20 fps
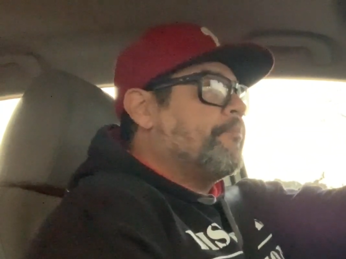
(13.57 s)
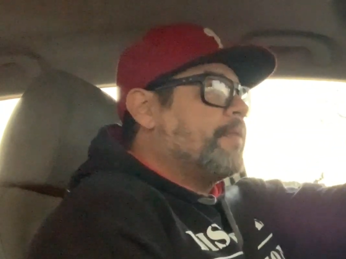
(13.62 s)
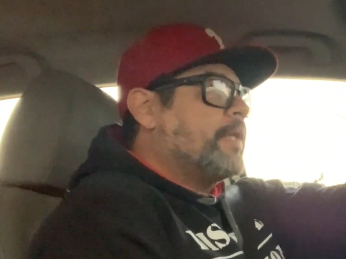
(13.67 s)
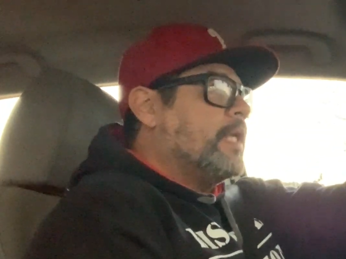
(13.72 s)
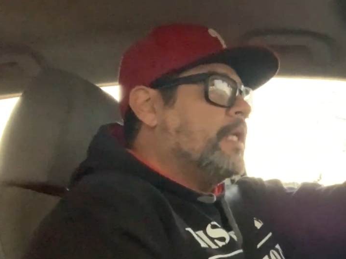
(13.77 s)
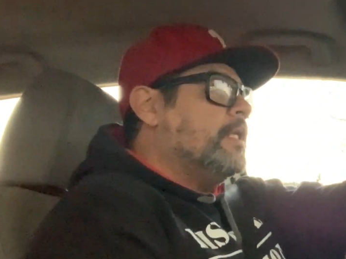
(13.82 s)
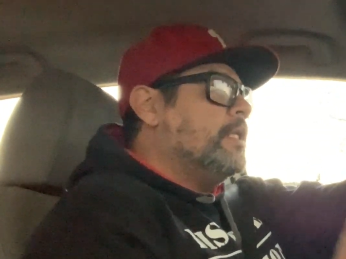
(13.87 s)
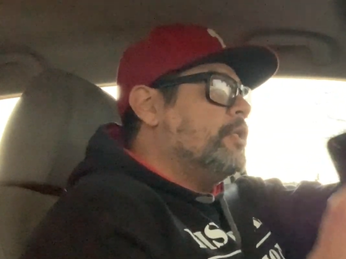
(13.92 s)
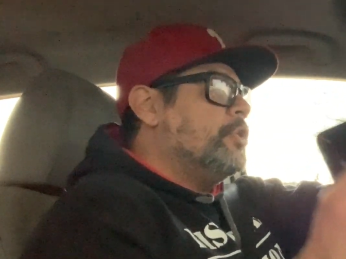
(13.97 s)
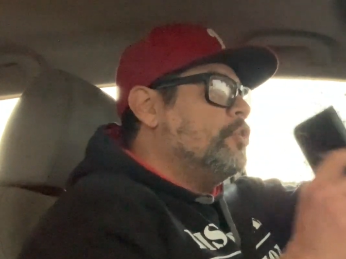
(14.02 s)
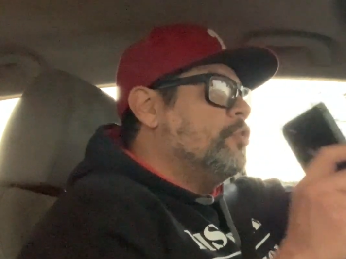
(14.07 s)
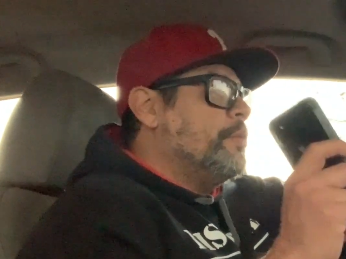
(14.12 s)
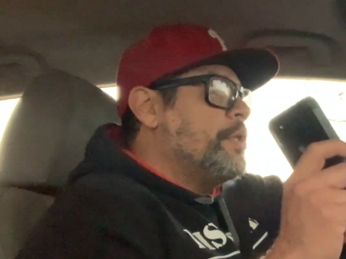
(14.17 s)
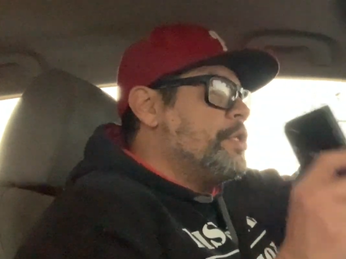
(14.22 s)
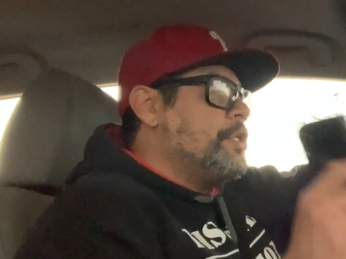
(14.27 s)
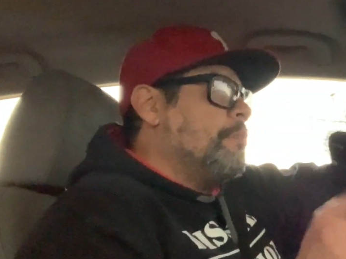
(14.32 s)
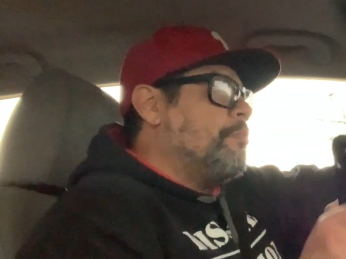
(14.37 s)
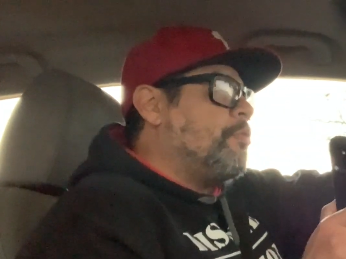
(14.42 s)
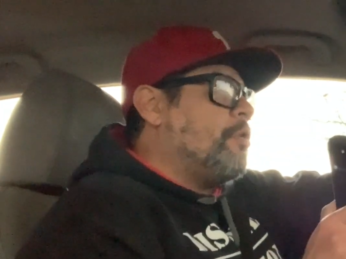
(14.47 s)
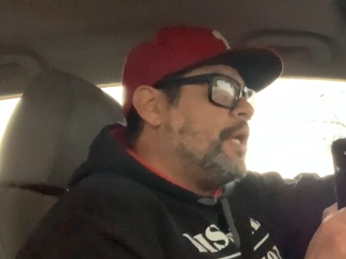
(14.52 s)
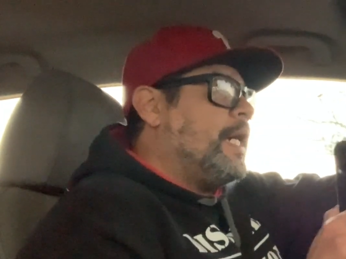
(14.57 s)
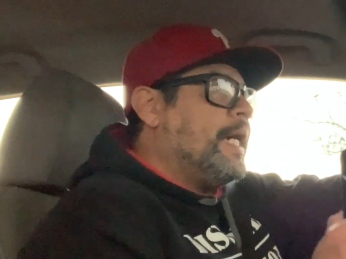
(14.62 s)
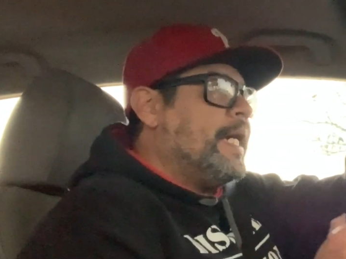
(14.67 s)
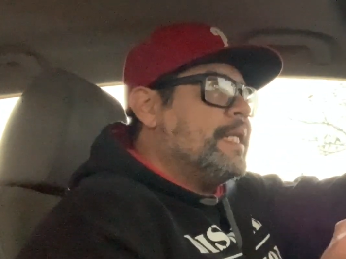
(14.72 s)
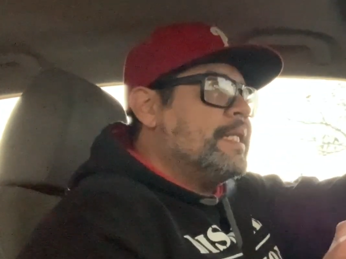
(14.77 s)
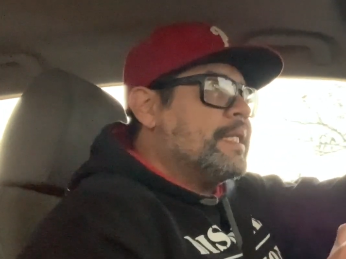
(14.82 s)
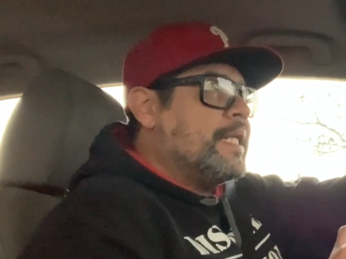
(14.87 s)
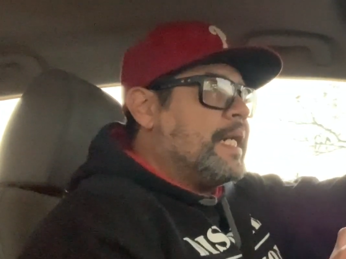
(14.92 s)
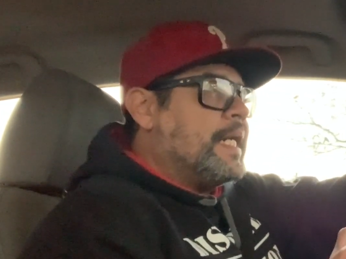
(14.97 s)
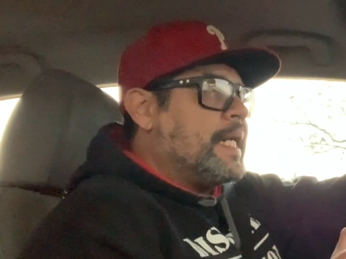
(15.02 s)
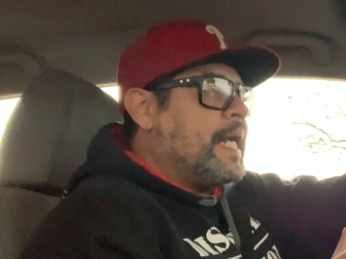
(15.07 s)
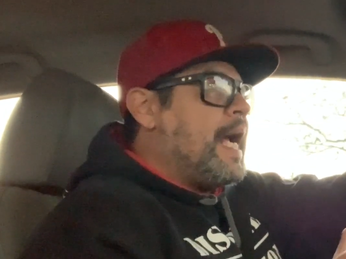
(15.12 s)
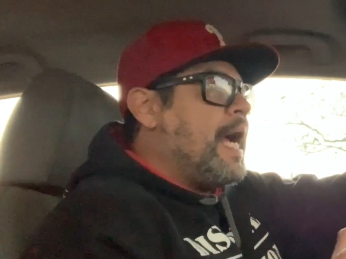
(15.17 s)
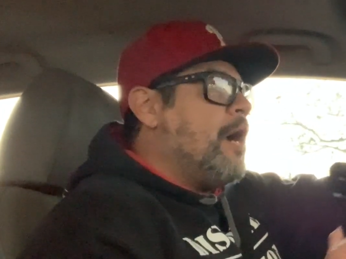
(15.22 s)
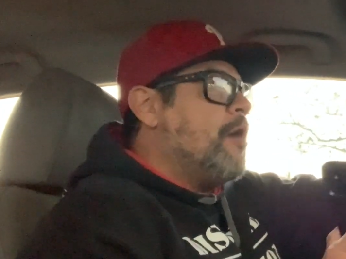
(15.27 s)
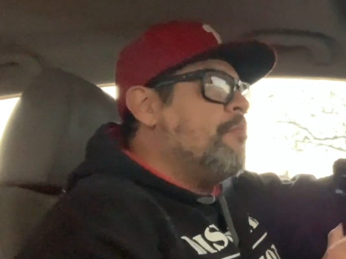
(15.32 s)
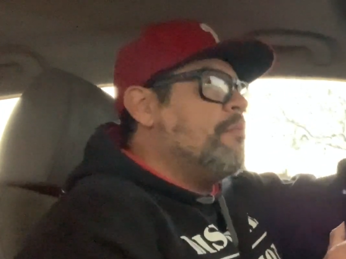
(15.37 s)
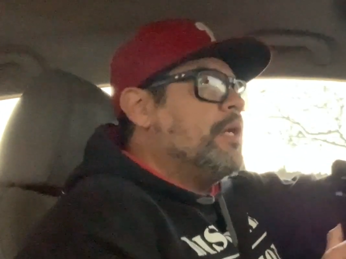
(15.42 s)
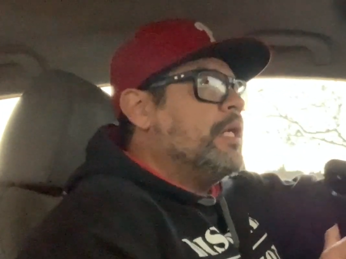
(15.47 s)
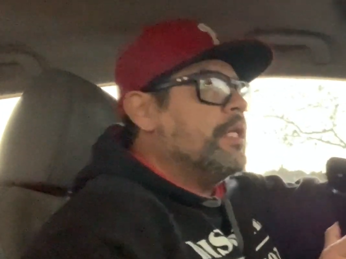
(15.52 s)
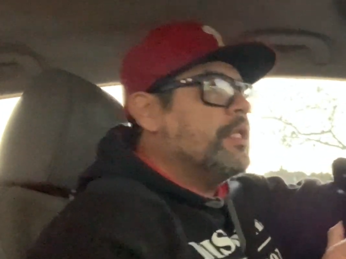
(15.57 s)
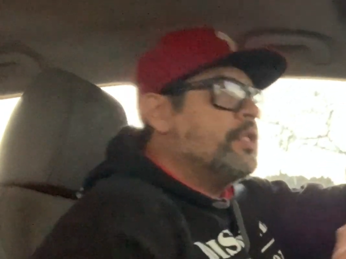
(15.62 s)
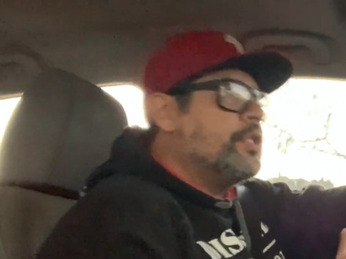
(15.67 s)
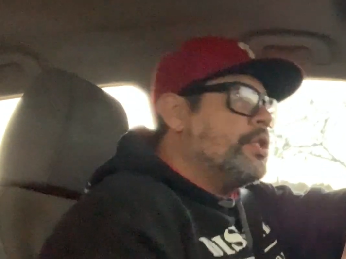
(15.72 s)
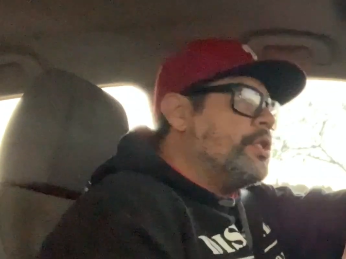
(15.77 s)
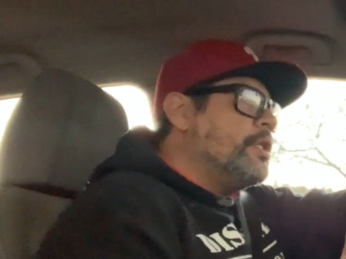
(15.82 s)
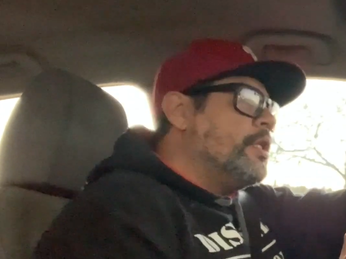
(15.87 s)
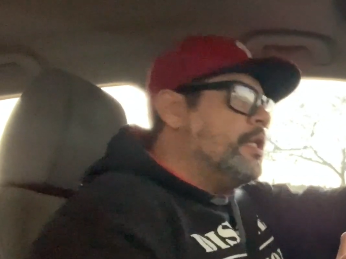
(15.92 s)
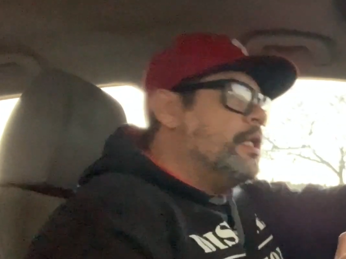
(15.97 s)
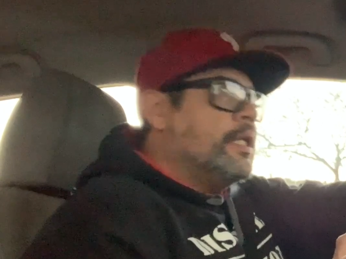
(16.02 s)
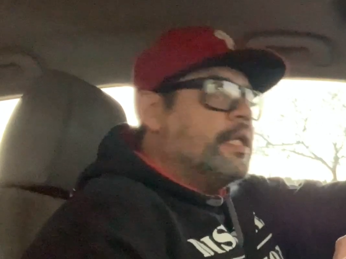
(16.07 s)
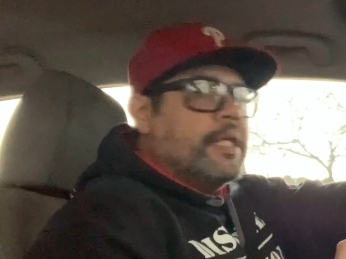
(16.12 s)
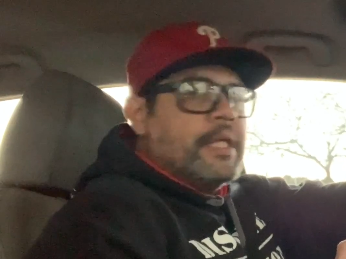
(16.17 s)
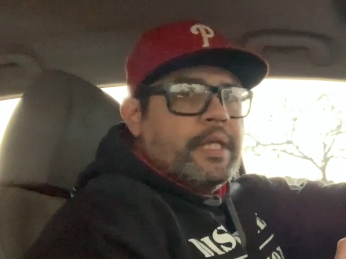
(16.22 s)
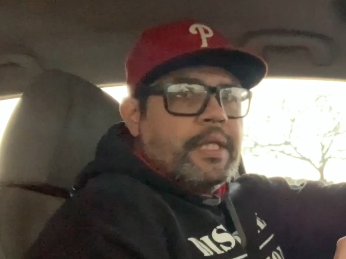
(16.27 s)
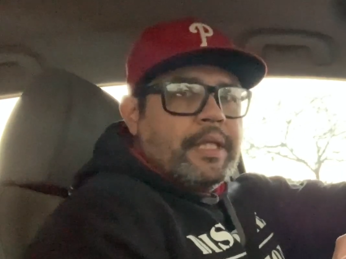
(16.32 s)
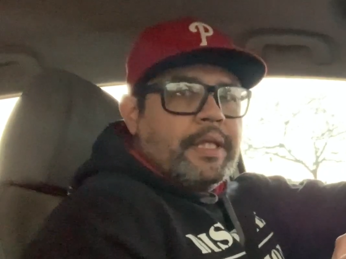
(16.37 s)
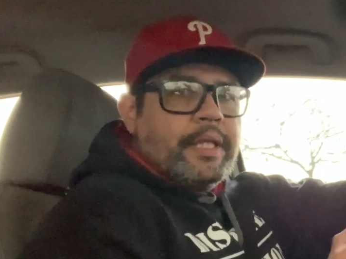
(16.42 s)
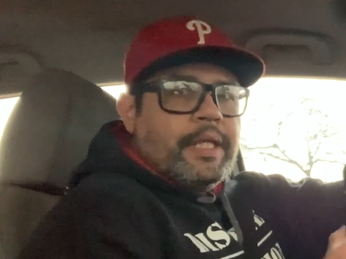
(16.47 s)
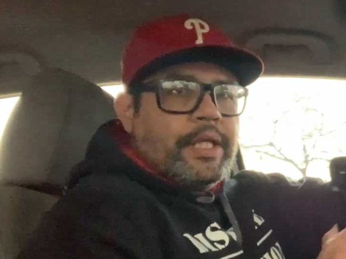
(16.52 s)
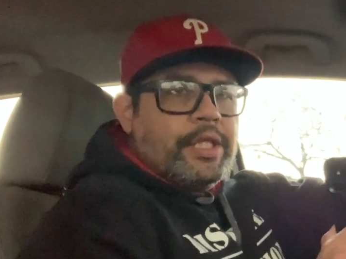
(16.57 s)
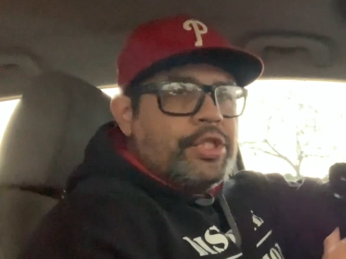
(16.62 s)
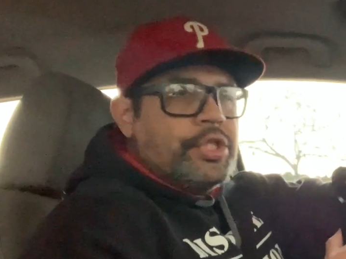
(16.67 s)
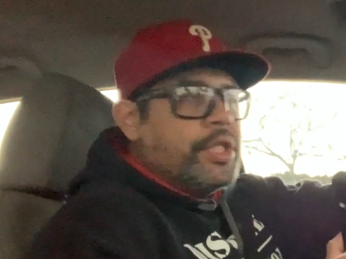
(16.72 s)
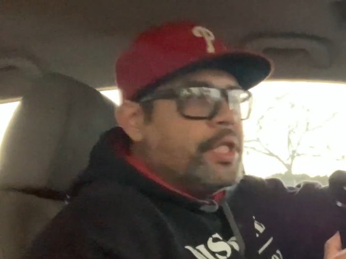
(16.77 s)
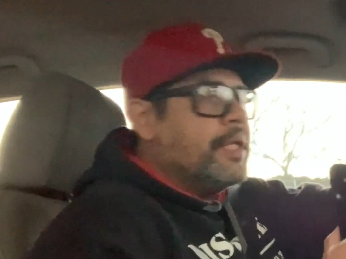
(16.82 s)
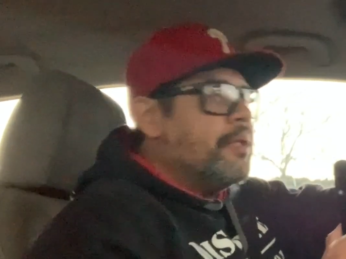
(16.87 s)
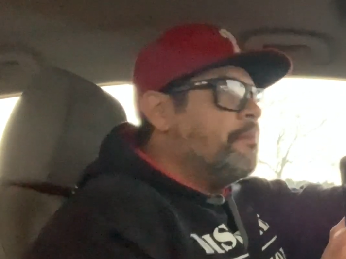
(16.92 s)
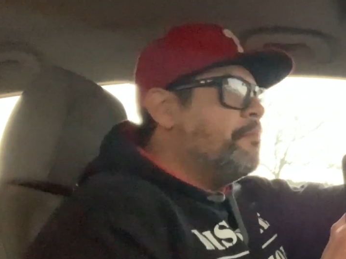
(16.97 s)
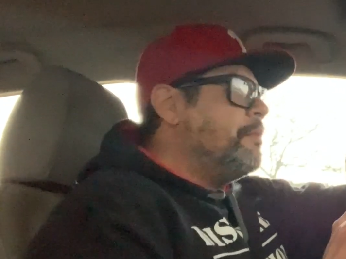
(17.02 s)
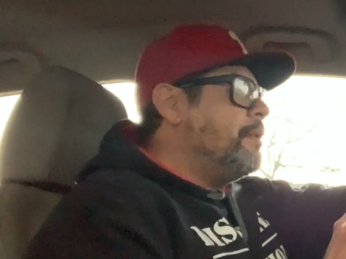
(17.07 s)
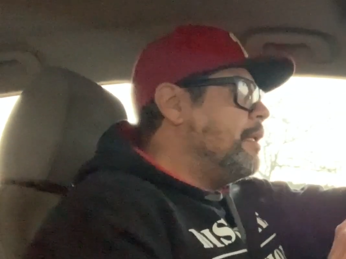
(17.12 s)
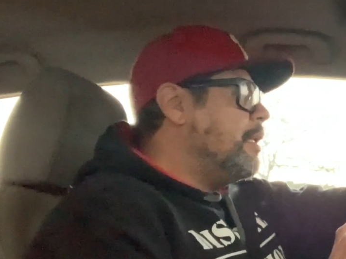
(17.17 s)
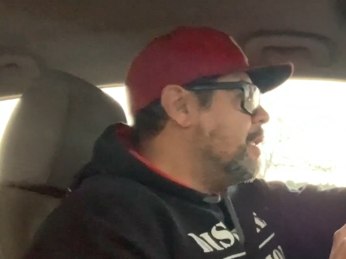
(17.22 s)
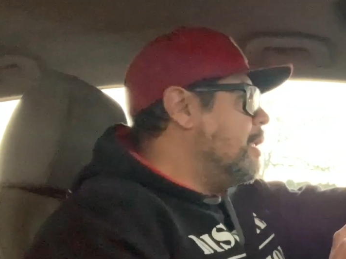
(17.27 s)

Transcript: and you'll be surprised on how much the gym